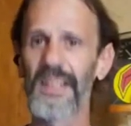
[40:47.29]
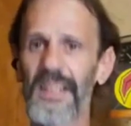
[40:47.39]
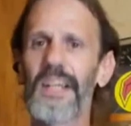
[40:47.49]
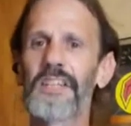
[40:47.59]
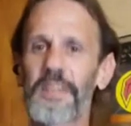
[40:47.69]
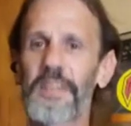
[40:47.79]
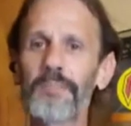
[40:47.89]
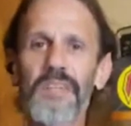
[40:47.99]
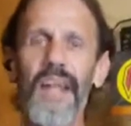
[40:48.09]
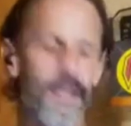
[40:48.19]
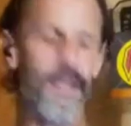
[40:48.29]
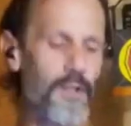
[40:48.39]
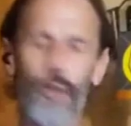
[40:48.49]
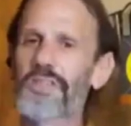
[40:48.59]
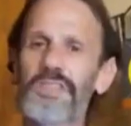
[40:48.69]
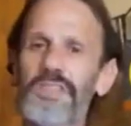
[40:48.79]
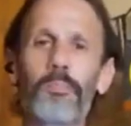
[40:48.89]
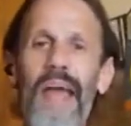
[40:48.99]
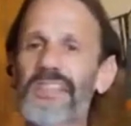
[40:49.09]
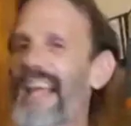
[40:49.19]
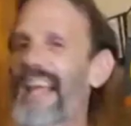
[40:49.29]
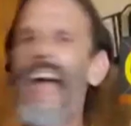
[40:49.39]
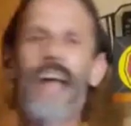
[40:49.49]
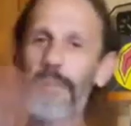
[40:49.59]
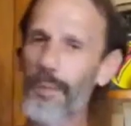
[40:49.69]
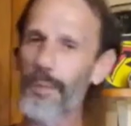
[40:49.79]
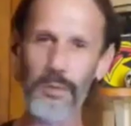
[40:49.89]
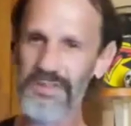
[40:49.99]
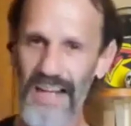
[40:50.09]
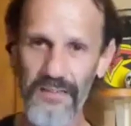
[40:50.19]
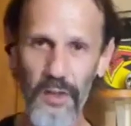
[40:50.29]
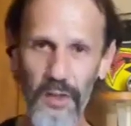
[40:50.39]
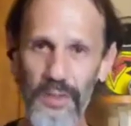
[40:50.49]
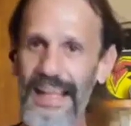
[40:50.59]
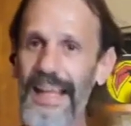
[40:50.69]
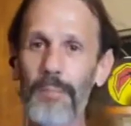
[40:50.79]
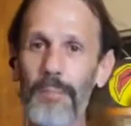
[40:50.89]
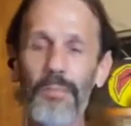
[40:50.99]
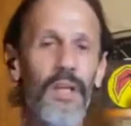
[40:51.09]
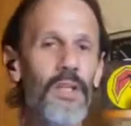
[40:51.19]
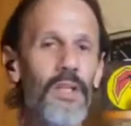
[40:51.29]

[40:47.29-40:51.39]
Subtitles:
Like something that, just a match that everybody was on their game.